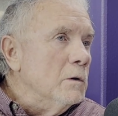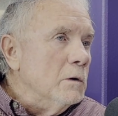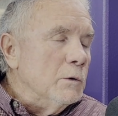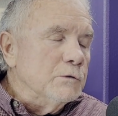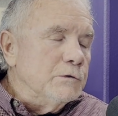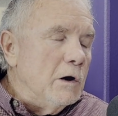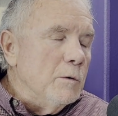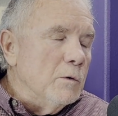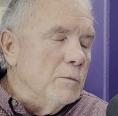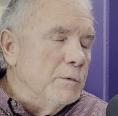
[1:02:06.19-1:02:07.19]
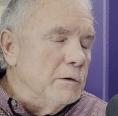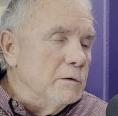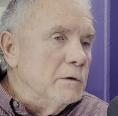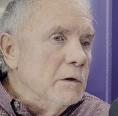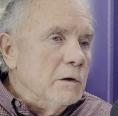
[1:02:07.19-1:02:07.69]
It was terrible.
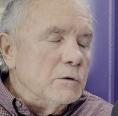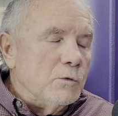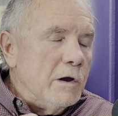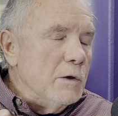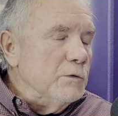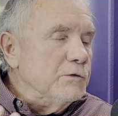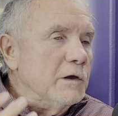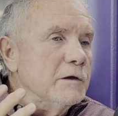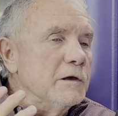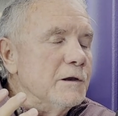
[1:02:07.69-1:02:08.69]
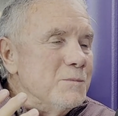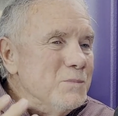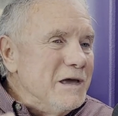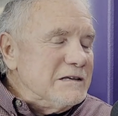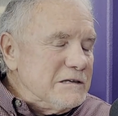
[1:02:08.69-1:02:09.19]
But Grant was an
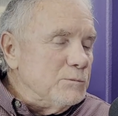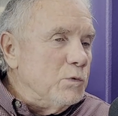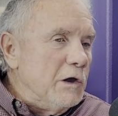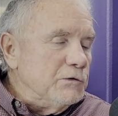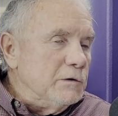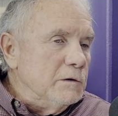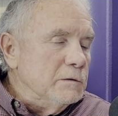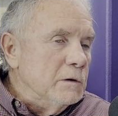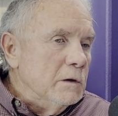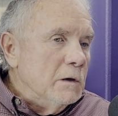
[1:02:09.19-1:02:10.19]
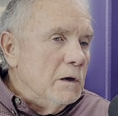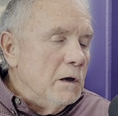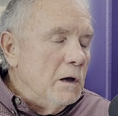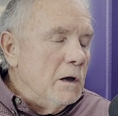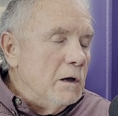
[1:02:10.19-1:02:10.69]
amazing president.
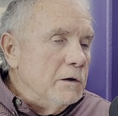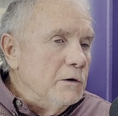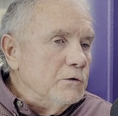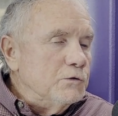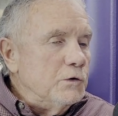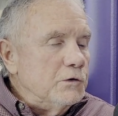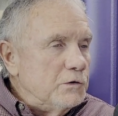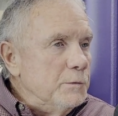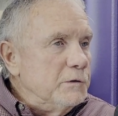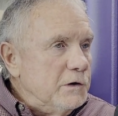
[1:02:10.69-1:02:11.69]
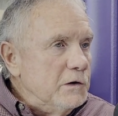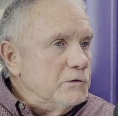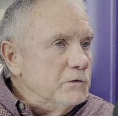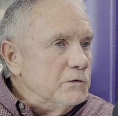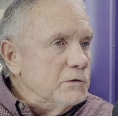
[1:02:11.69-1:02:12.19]
He understood his
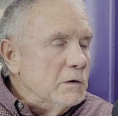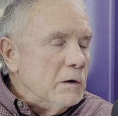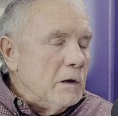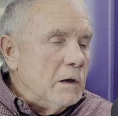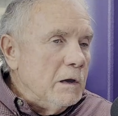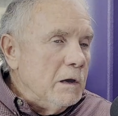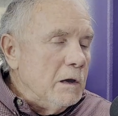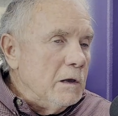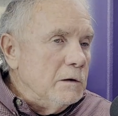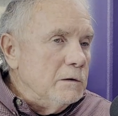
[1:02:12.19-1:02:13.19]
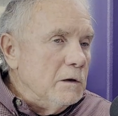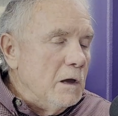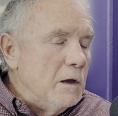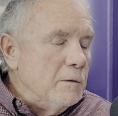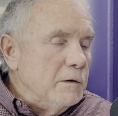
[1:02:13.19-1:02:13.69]
limitations, and
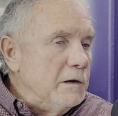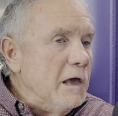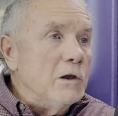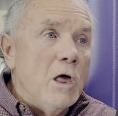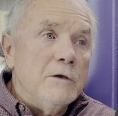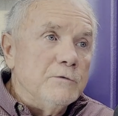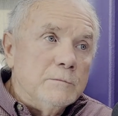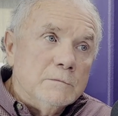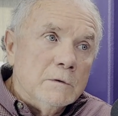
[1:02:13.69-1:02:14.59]
he had a lot of them,